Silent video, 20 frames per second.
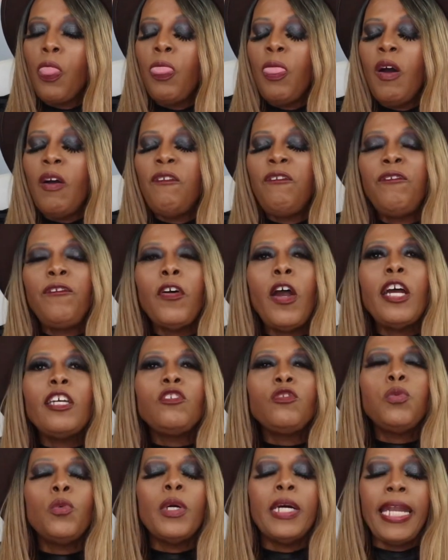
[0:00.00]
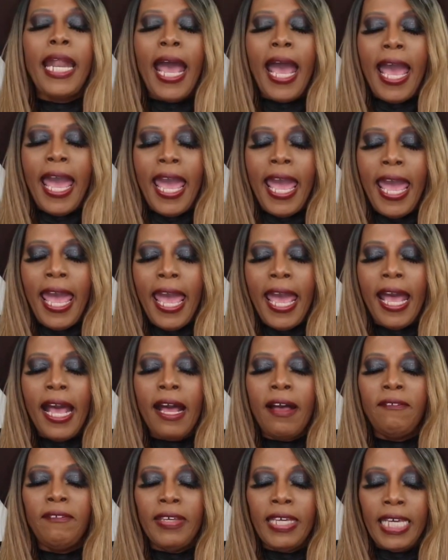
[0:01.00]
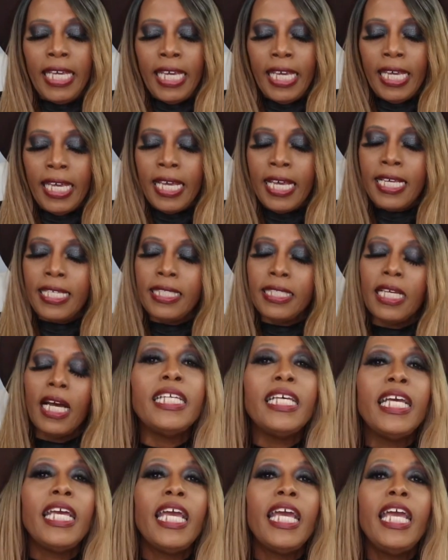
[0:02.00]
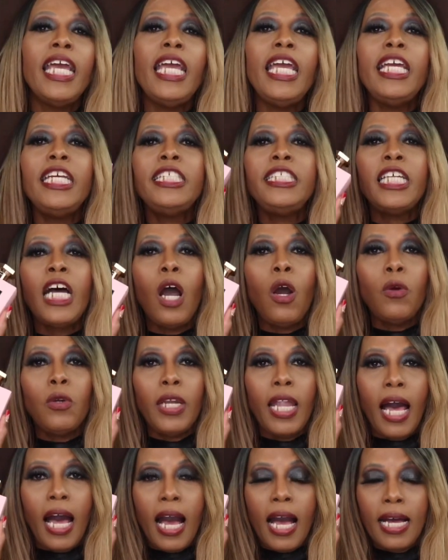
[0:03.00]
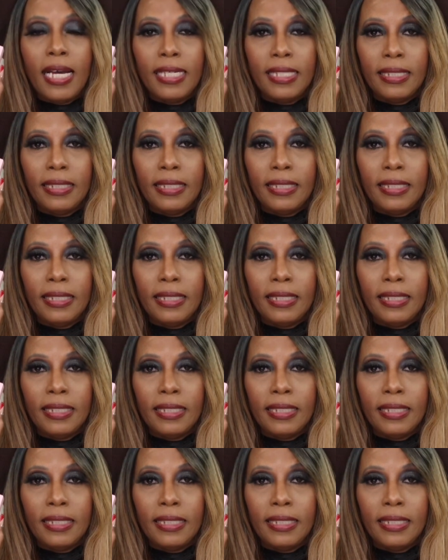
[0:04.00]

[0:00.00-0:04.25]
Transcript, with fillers: The first one I have is Eidola.